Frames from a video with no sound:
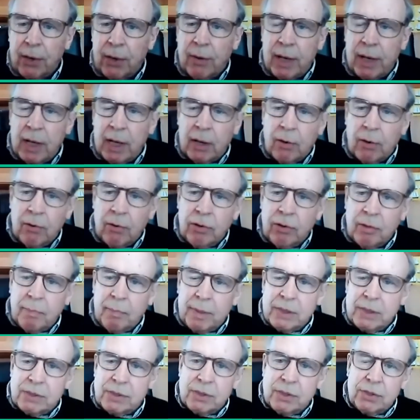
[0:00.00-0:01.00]
He learned the
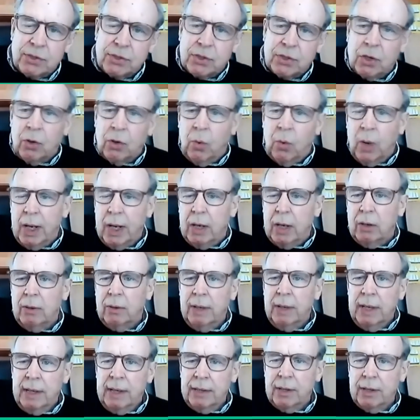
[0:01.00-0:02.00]
business so well
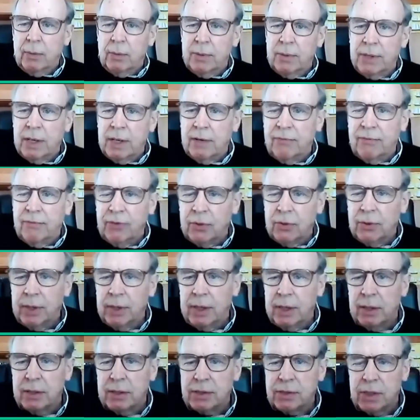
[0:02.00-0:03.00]
that within a few
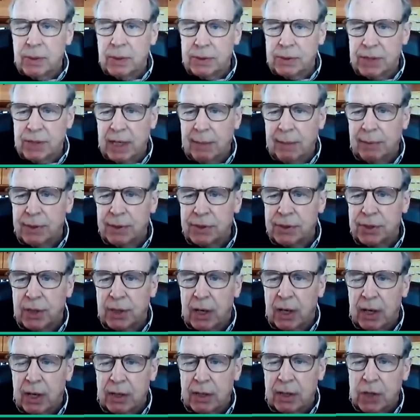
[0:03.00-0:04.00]
years, he was able to
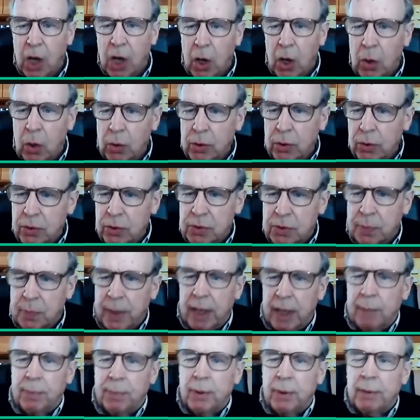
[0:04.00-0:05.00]
start his own
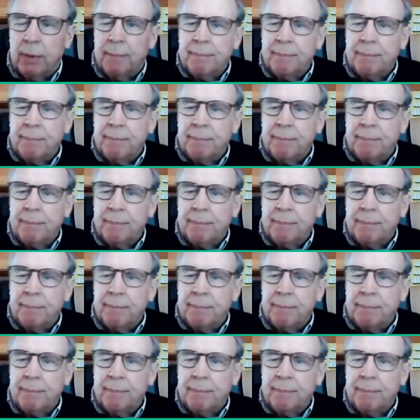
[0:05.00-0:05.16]
newspaper.